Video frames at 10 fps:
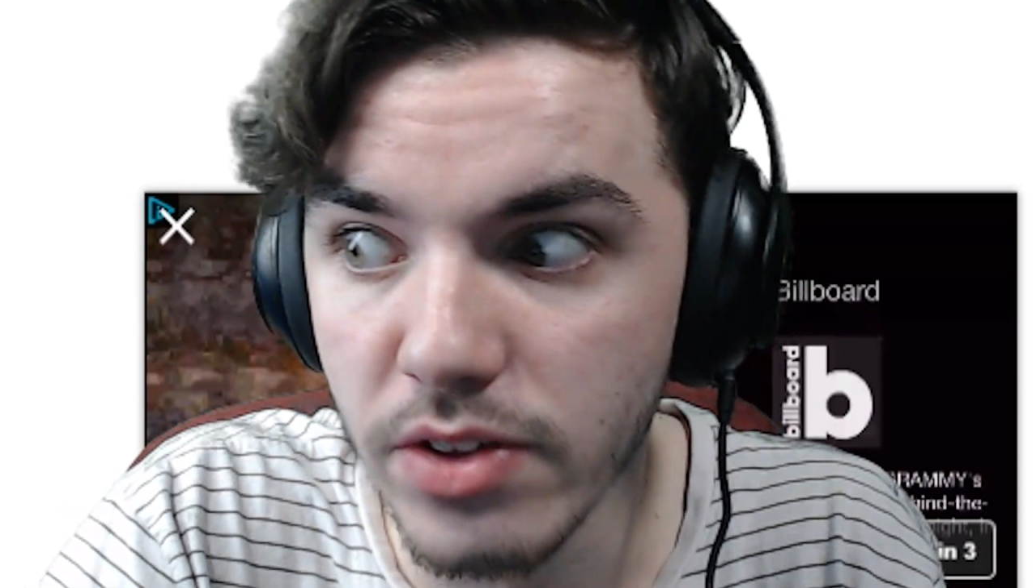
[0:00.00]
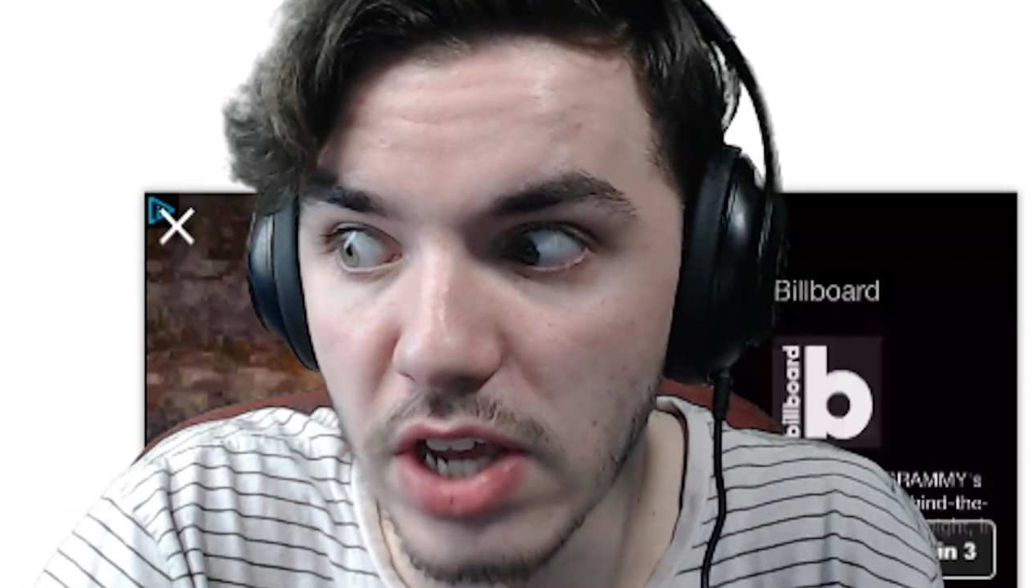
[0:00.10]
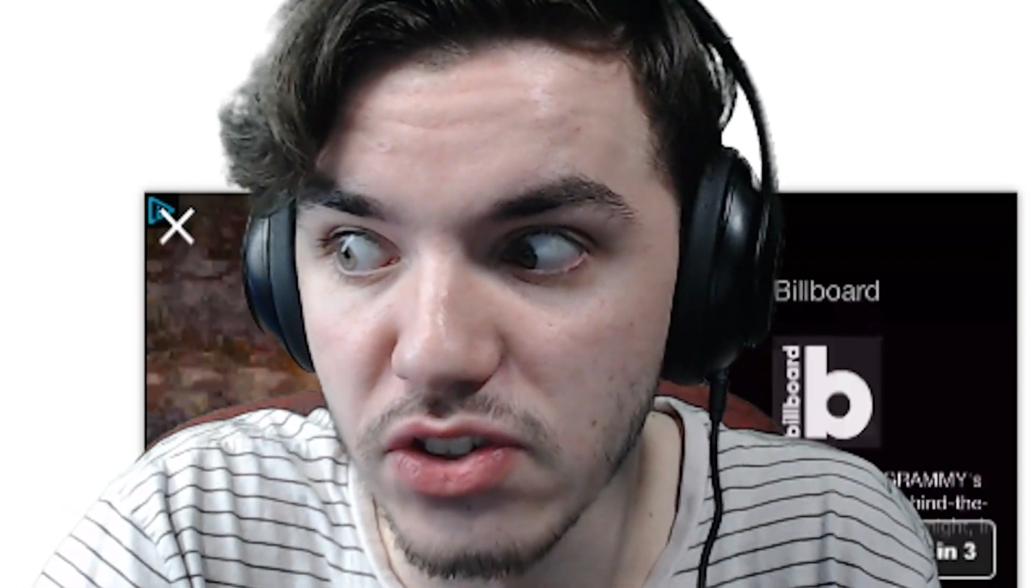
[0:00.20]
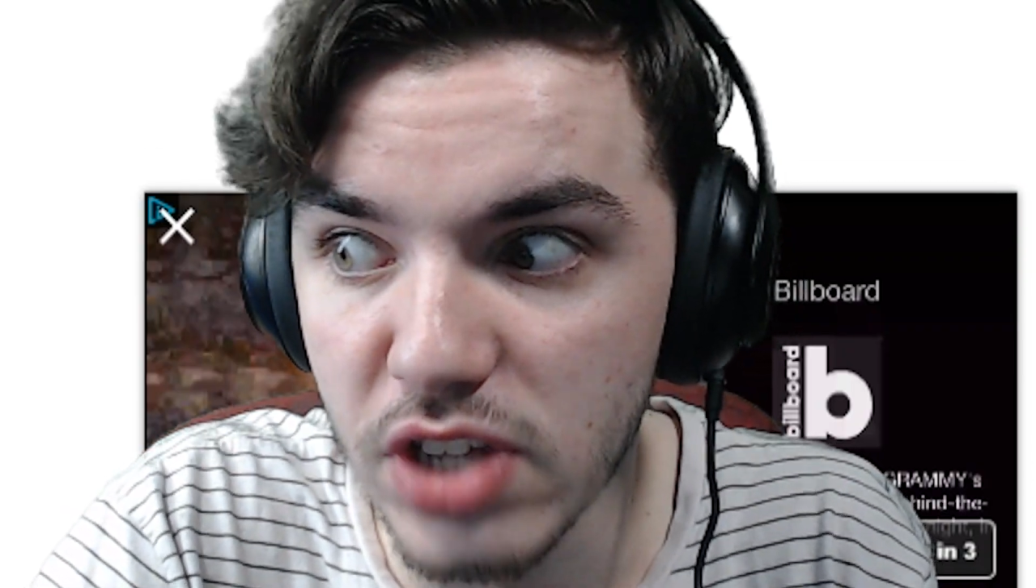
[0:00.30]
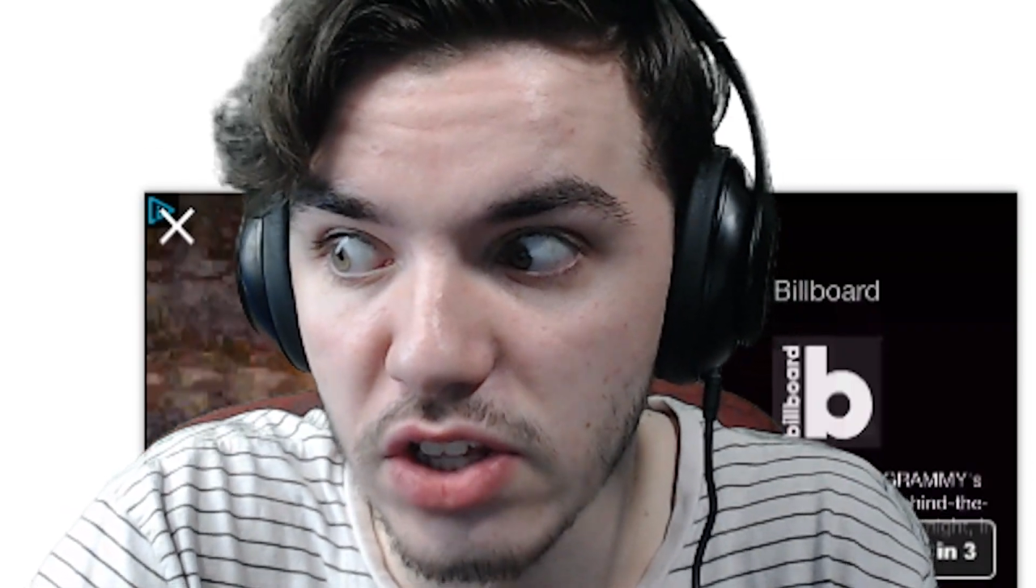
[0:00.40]

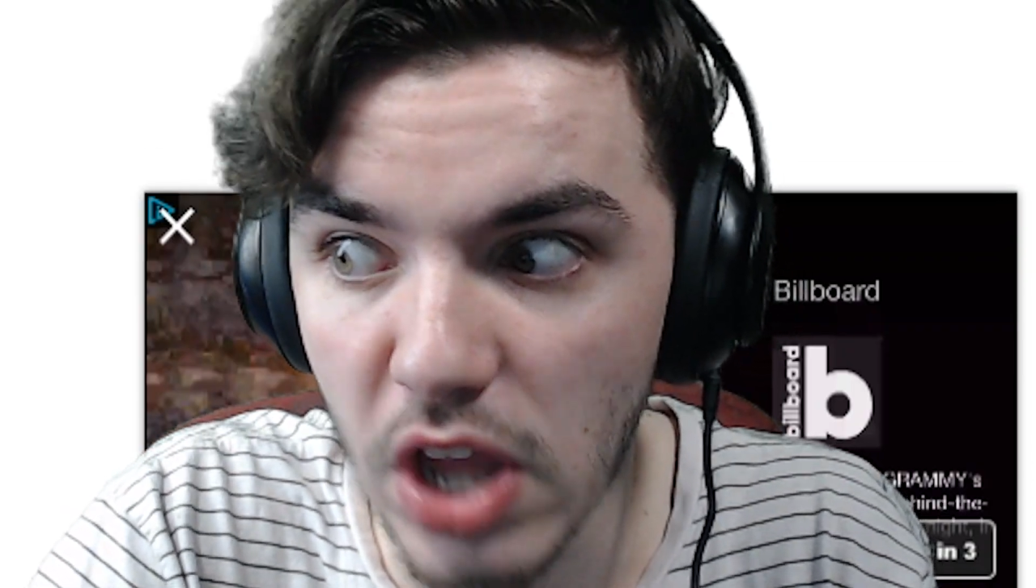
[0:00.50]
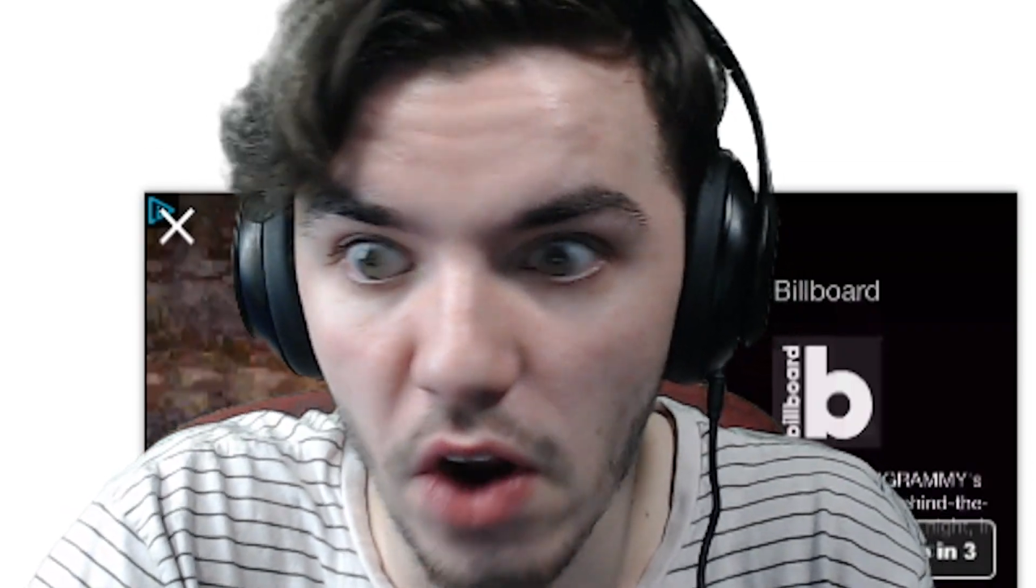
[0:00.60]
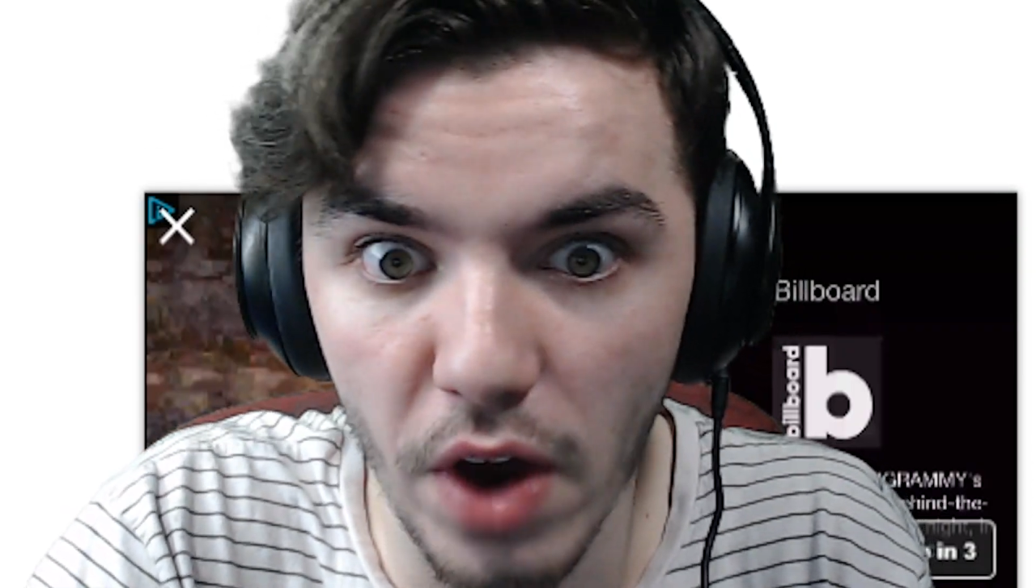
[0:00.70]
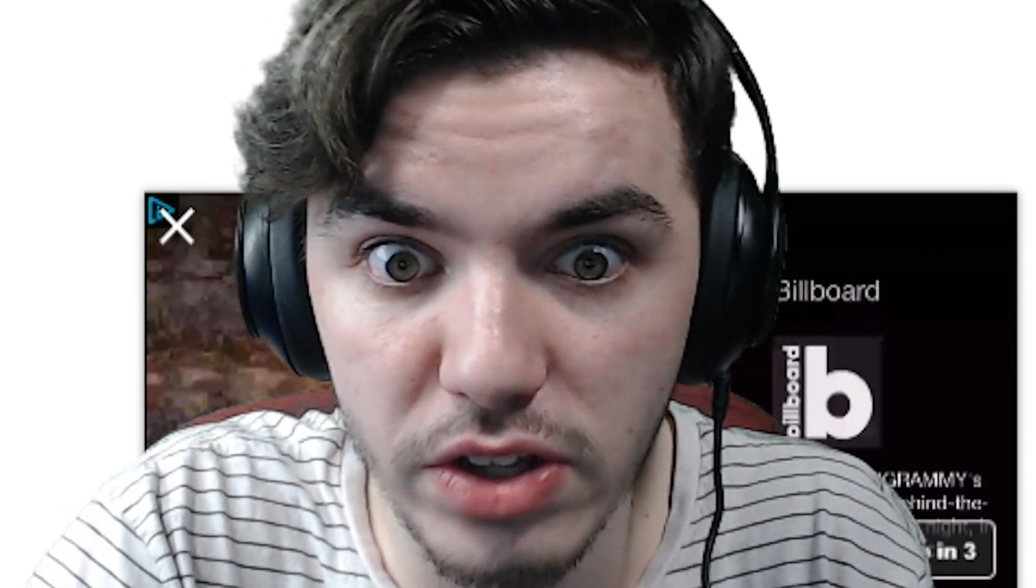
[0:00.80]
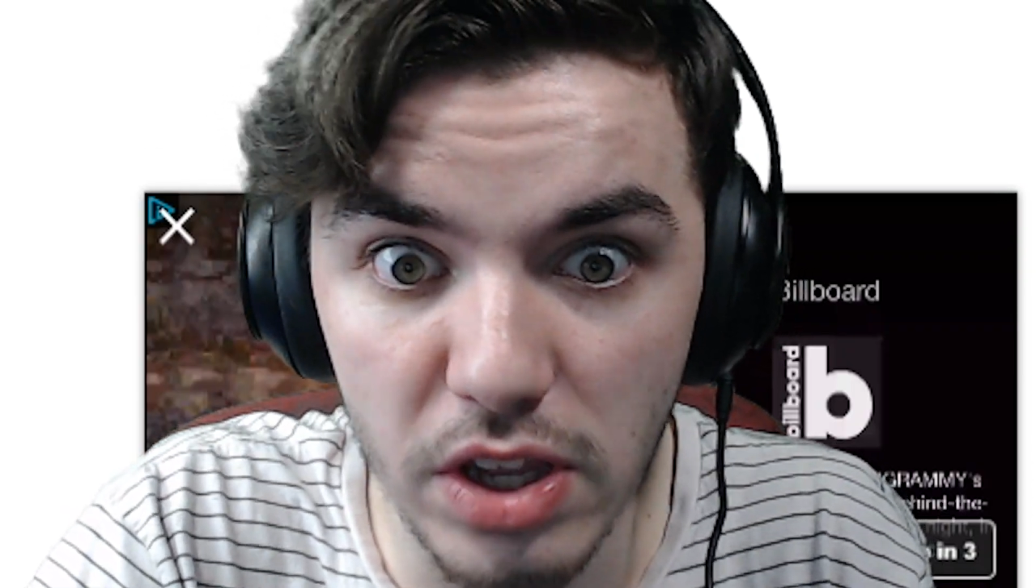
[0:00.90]
They sit
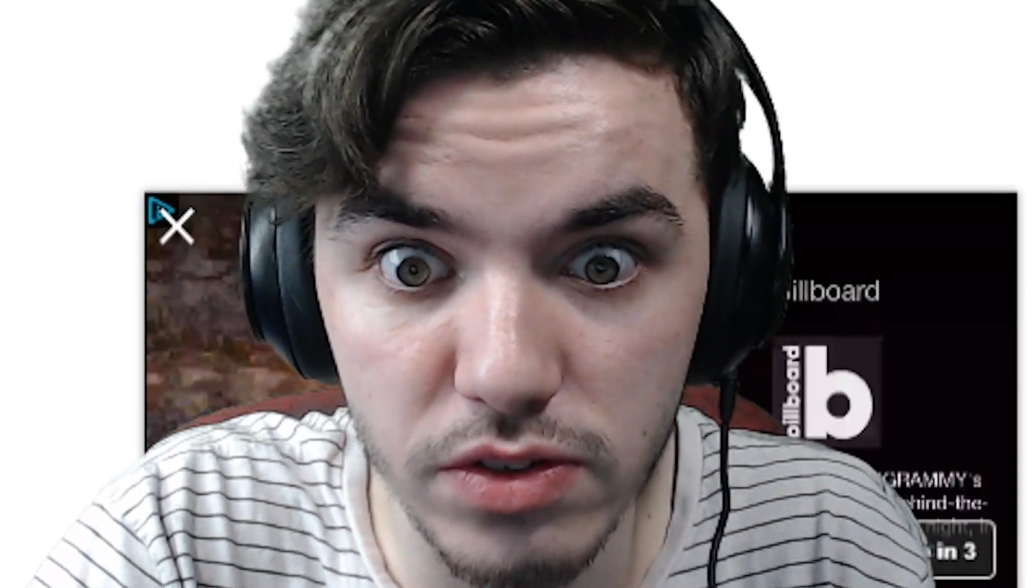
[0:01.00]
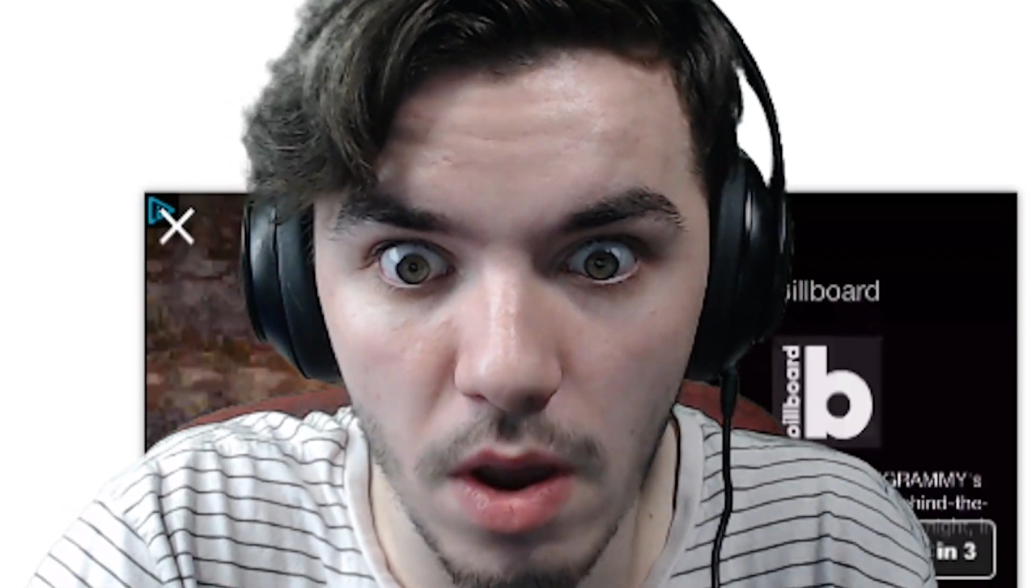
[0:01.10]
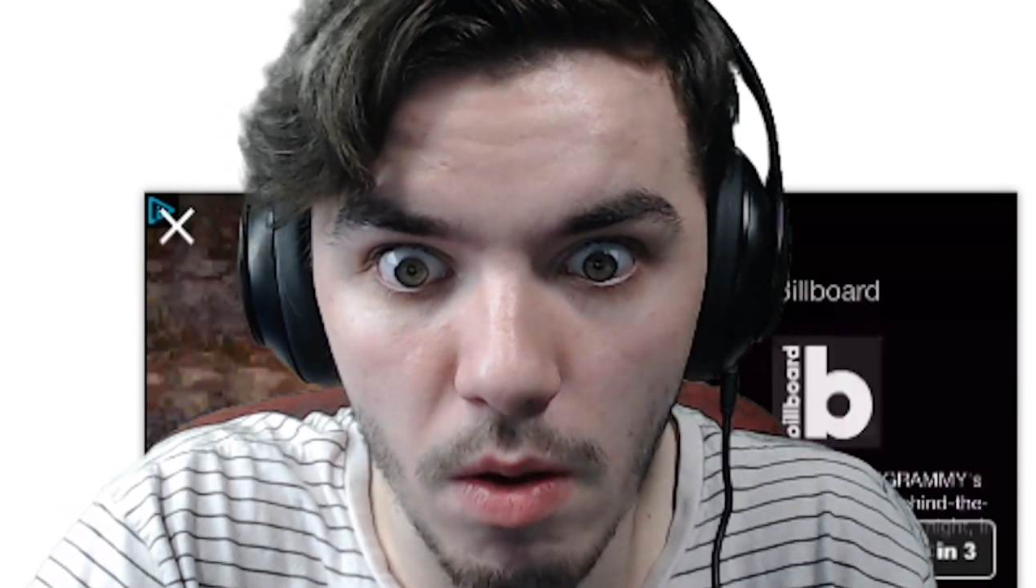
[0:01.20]
there like this.